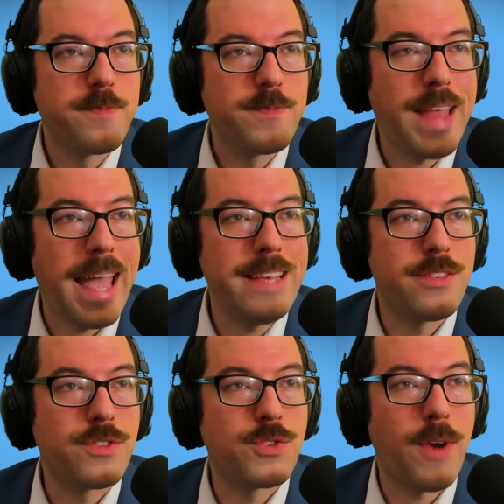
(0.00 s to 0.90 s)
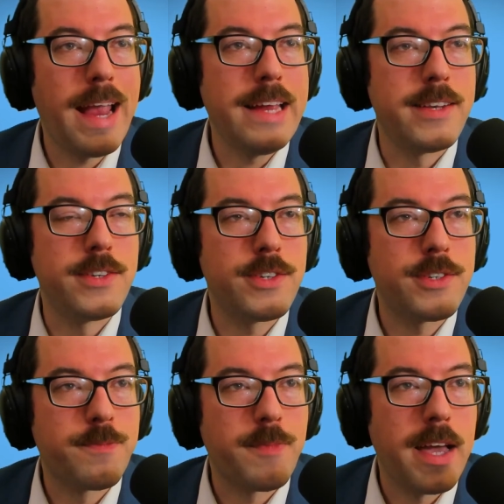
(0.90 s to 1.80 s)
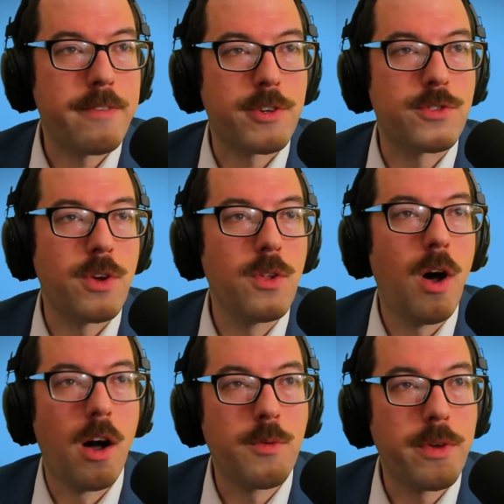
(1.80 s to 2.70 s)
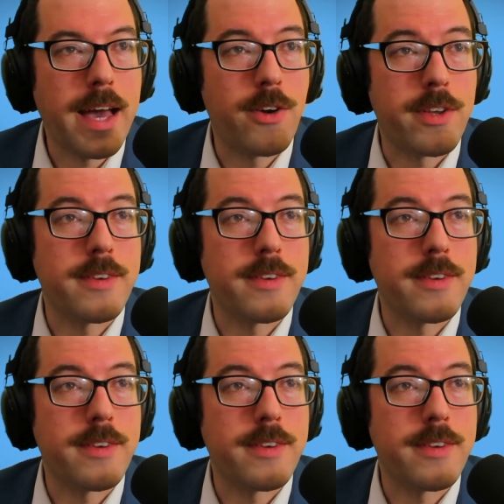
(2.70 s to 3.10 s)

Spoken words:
Tastes strange after so long without it.